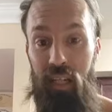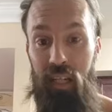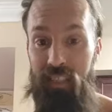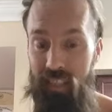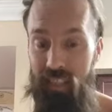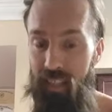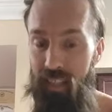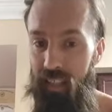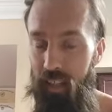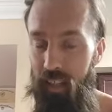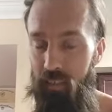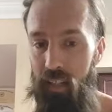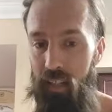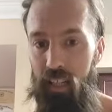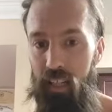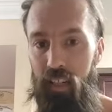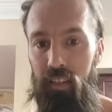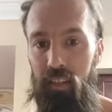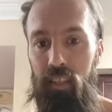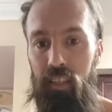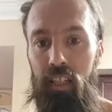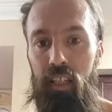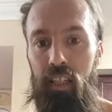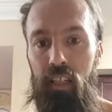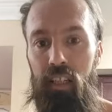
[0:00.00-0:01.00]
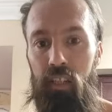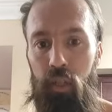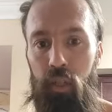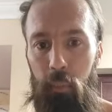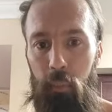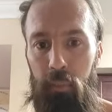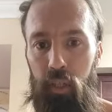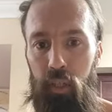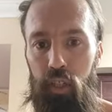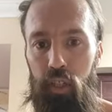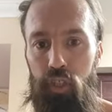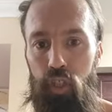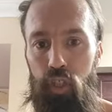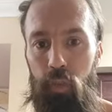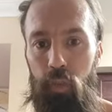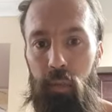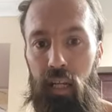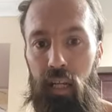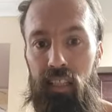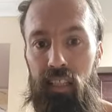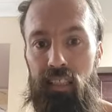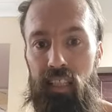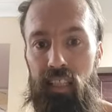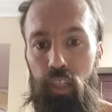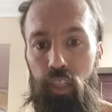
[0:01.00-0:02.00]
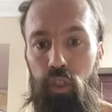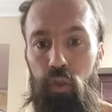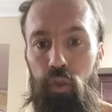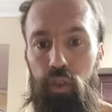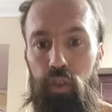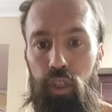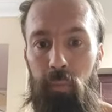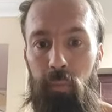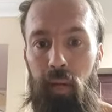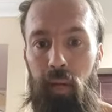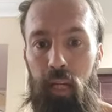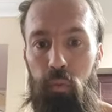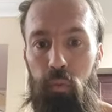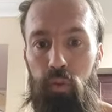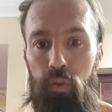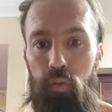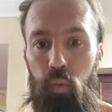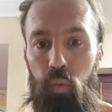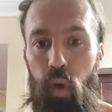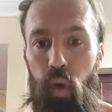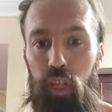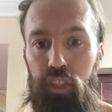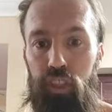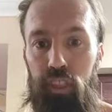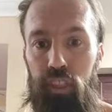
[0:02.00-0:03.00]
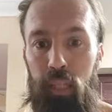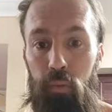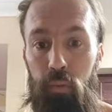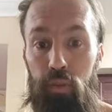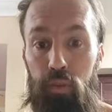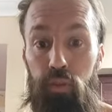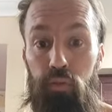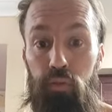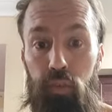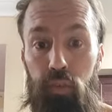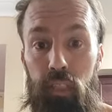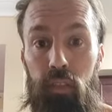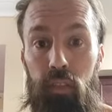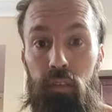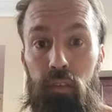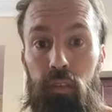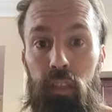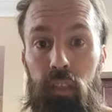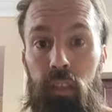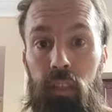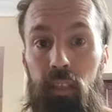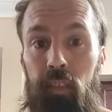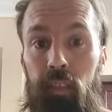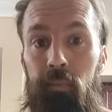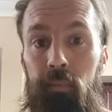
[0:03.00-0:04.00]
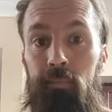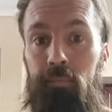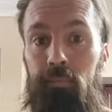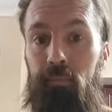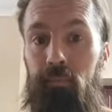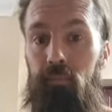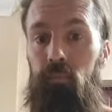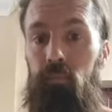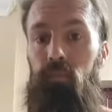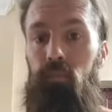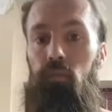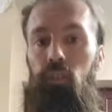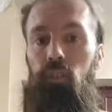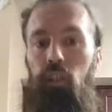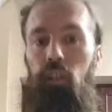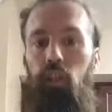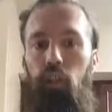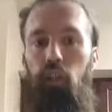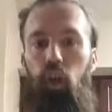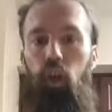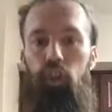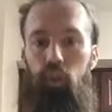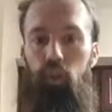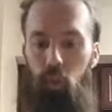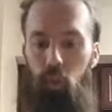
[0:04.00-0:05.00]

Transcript: you that right now compared to two, but at least I knew somebody was watching that was real. Long story